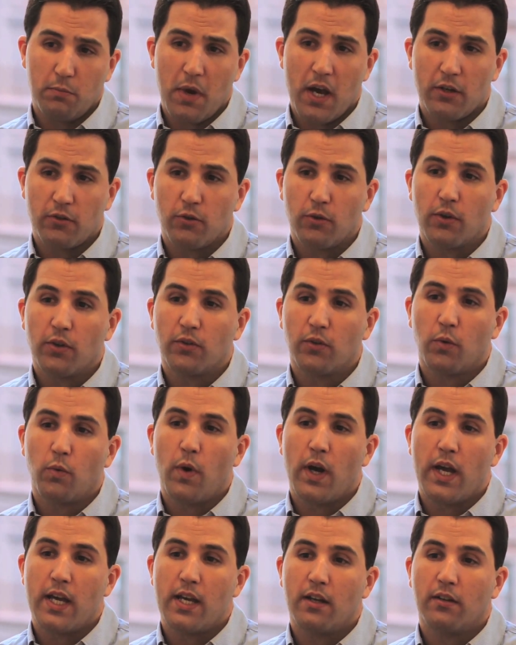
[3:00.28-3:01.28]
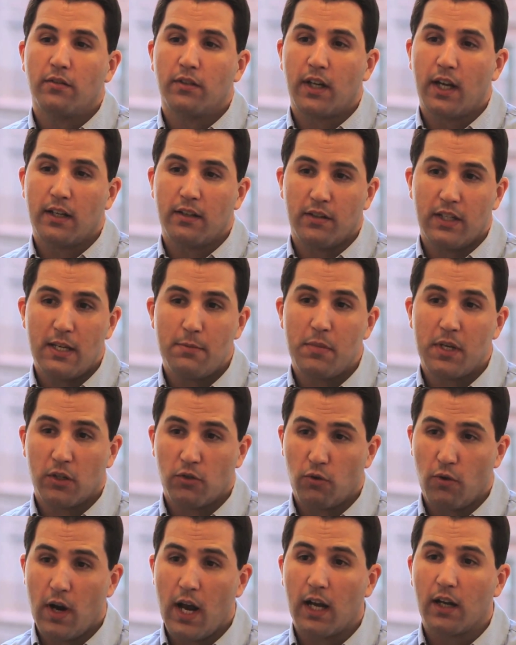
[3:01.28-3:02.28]
measure as a way of kind of keeping
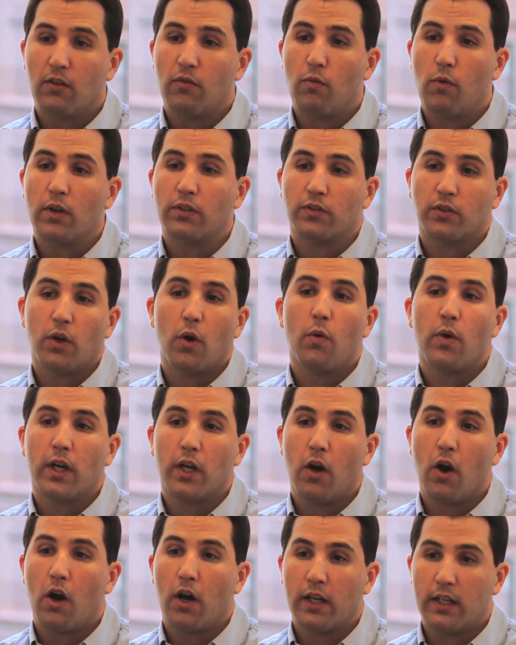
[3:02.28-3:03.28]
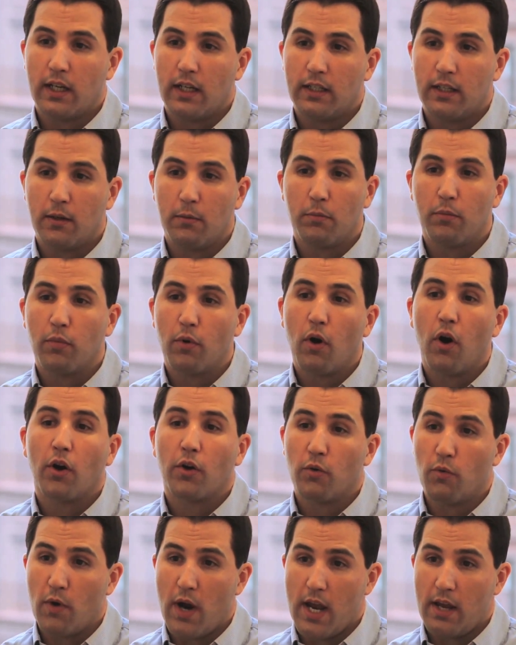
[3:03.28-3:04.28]
track of what's going on in a
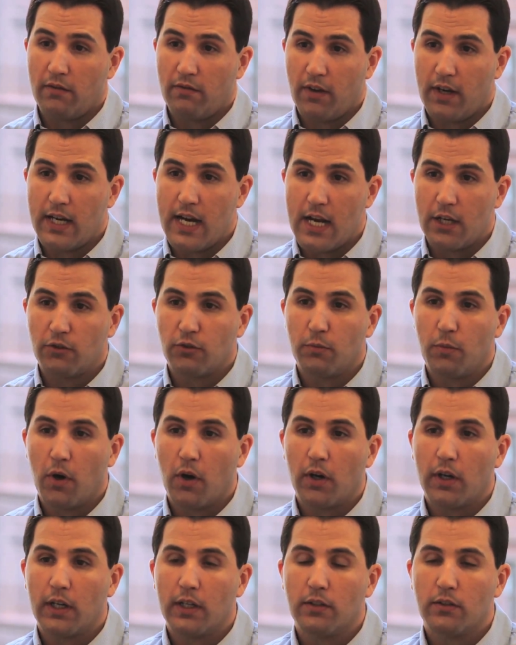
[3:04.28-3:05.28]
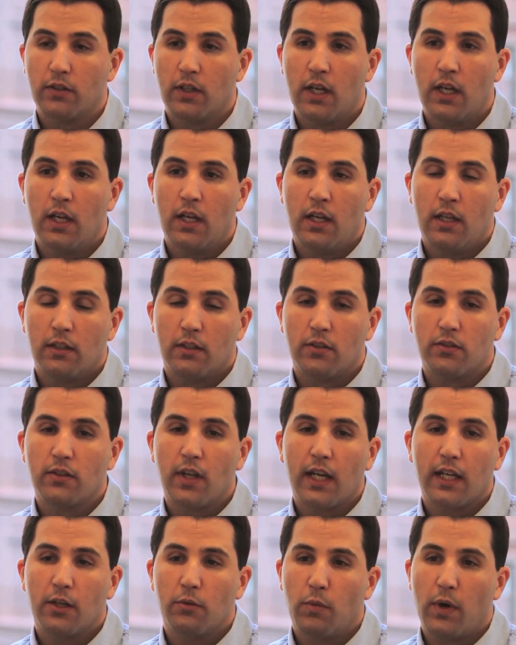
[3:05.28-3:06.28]
broad array of financial markets. The
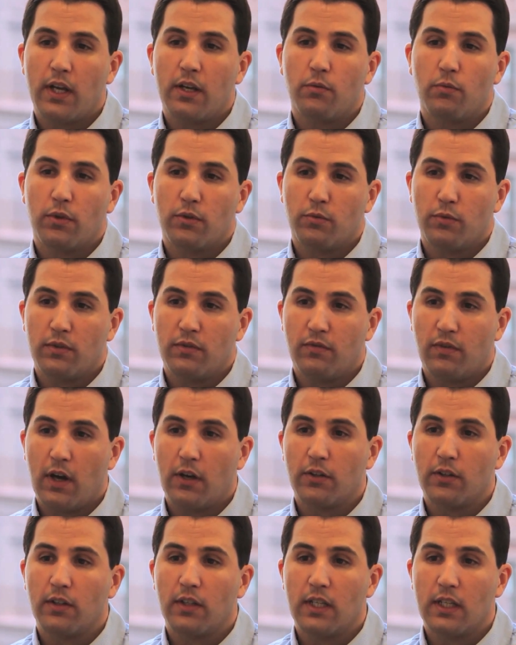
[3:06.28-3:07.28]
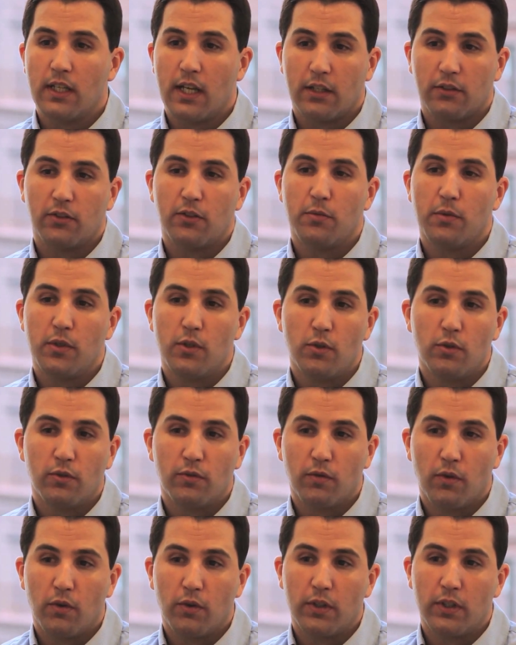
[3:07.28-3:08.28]
second way in which we found the index to be
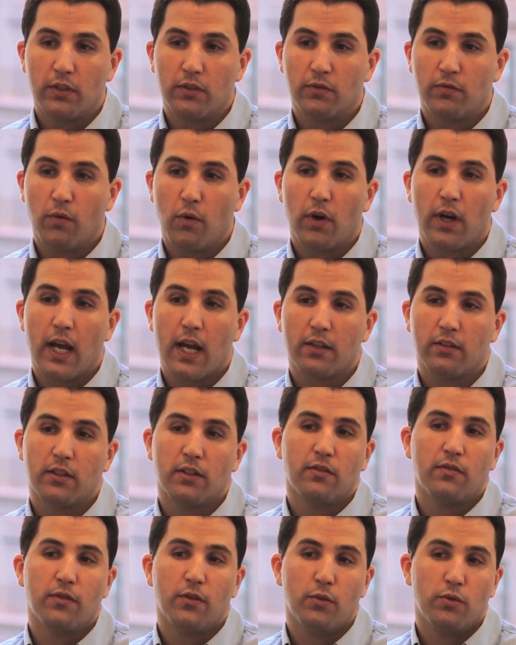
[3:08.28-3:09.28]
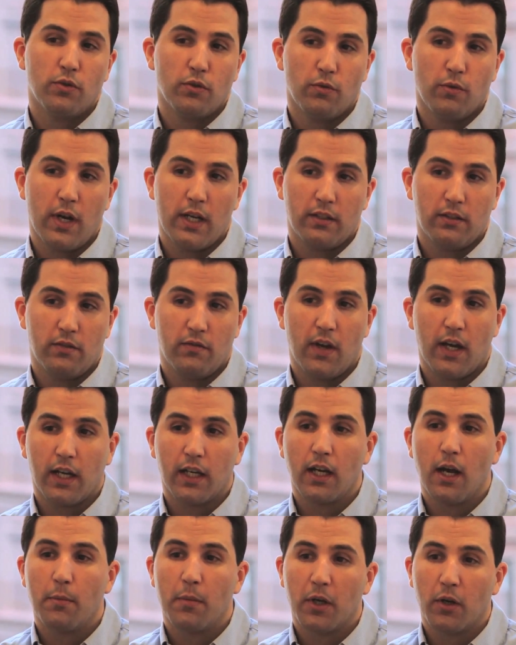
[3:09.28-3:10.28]
useful is forecasting future rates of
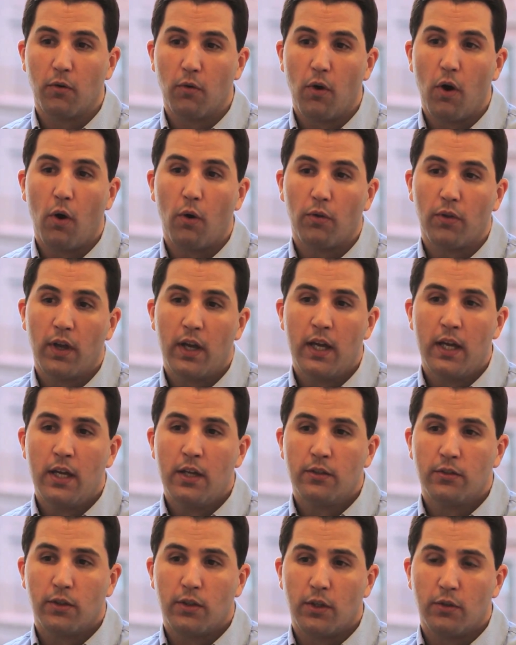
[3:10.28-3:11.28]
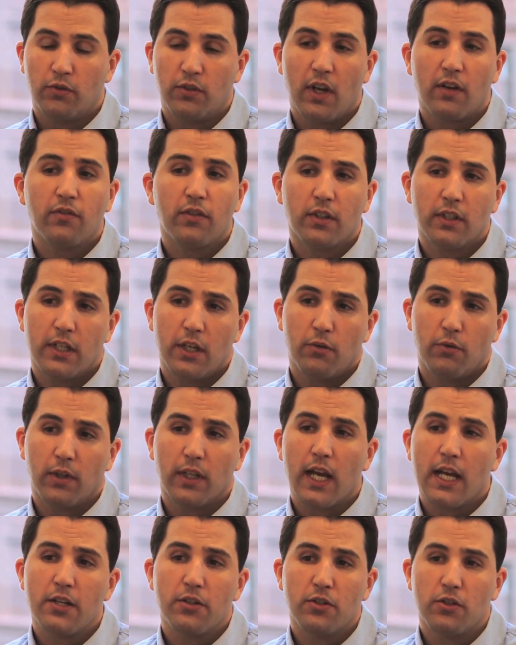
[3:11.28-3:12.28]
economic growth. So there's definitely a
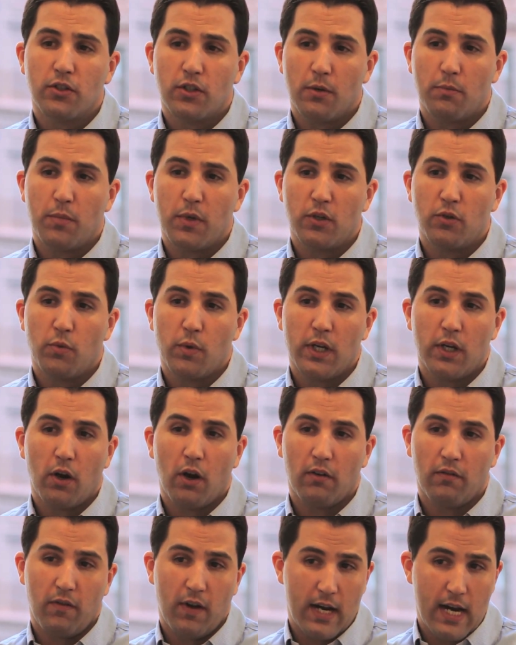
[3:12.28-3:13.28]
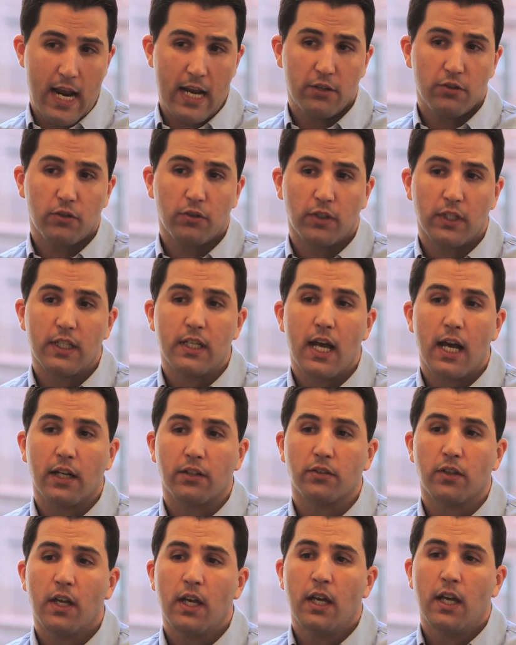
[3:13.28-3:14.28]
relationship between our financial
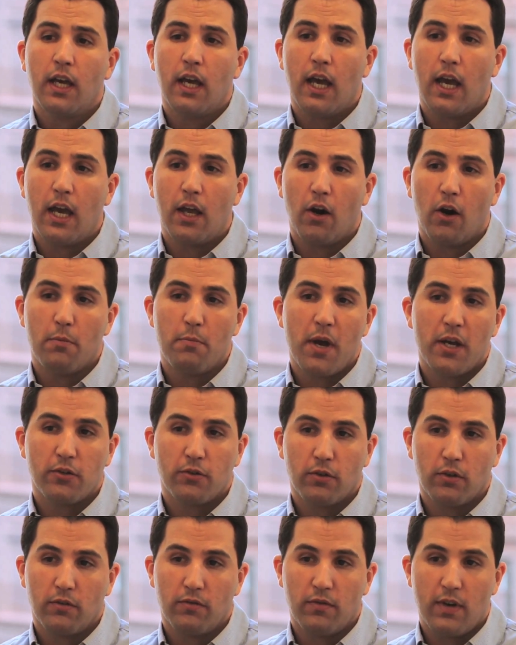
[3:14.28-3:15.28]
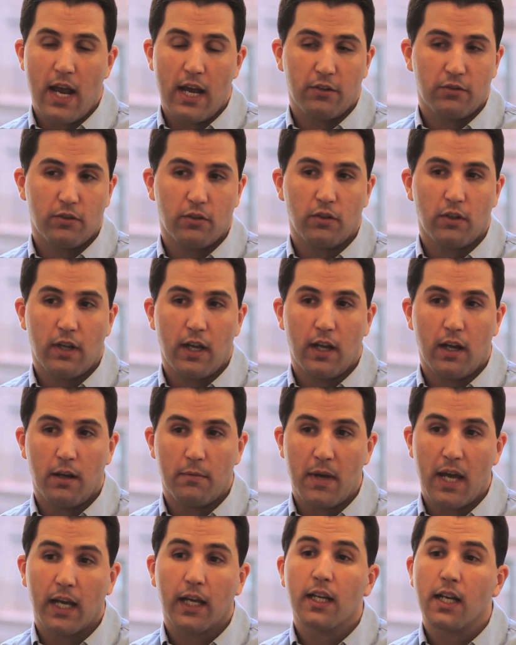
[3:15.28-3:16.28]
index and our measure of national
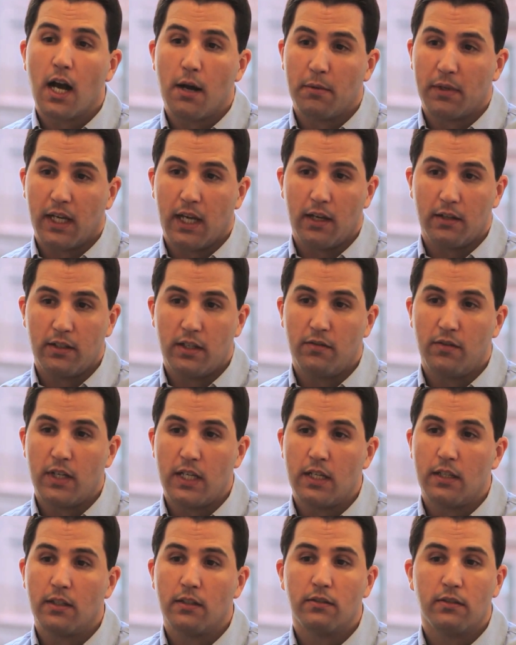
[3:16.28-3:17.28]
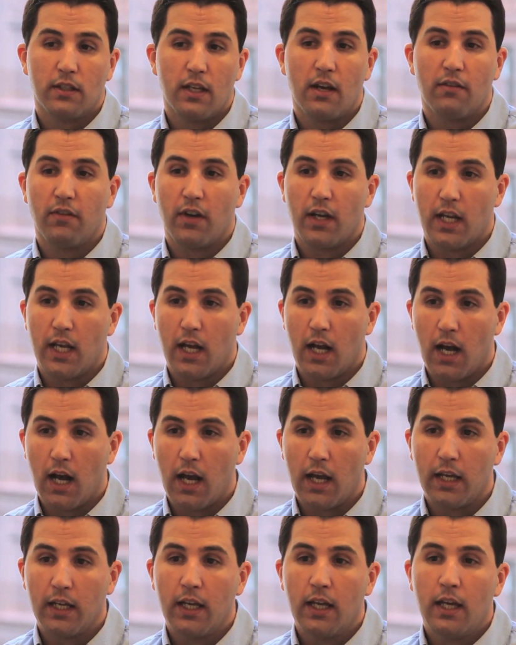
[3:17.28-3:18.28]
um, economic activity, the
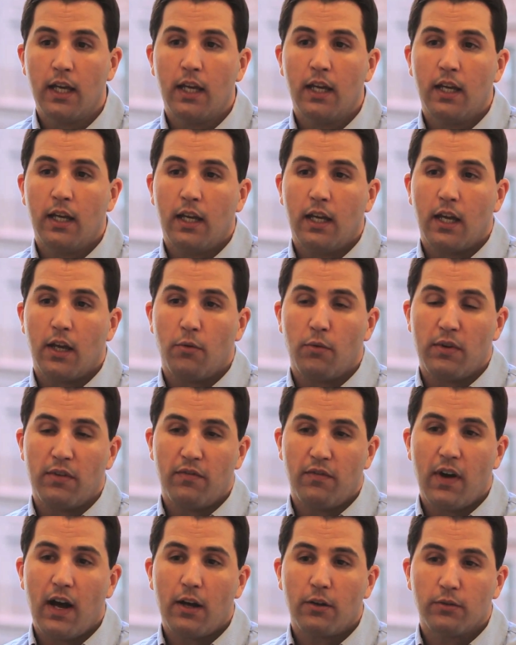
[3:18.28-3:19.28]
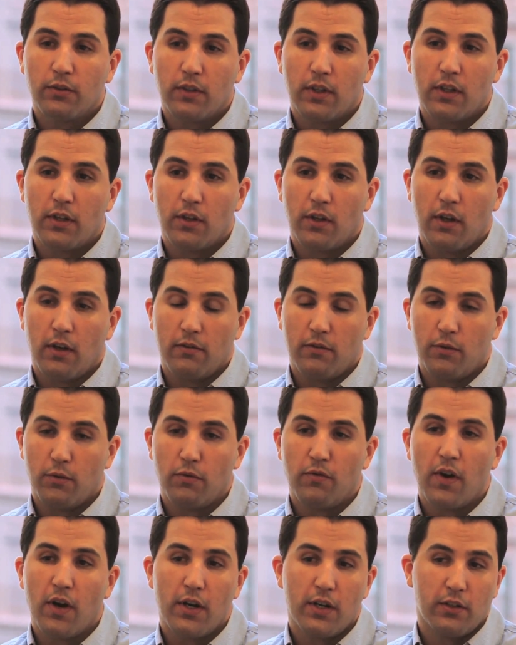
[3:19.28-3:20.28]
CFNAI. And we found uh,
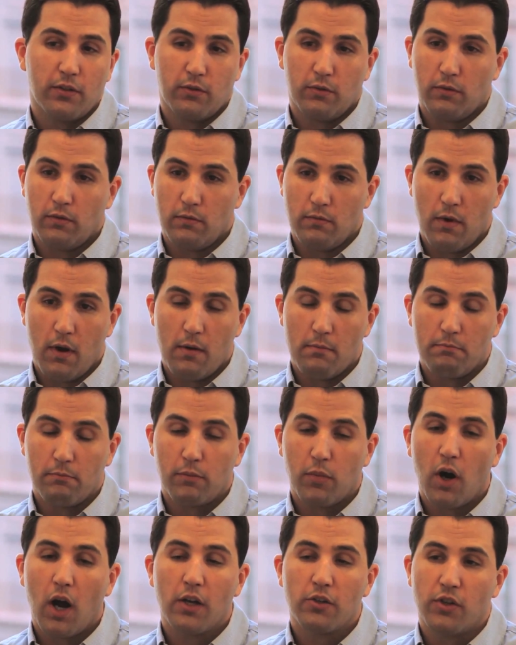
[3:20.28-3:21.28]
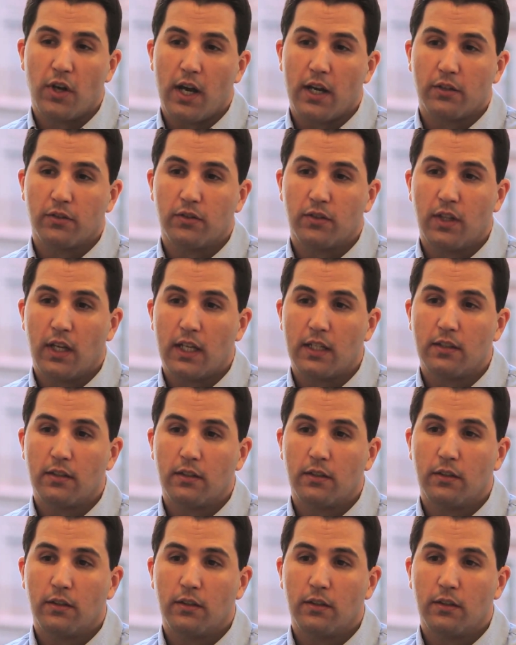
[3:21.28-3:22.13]
through various um, projects that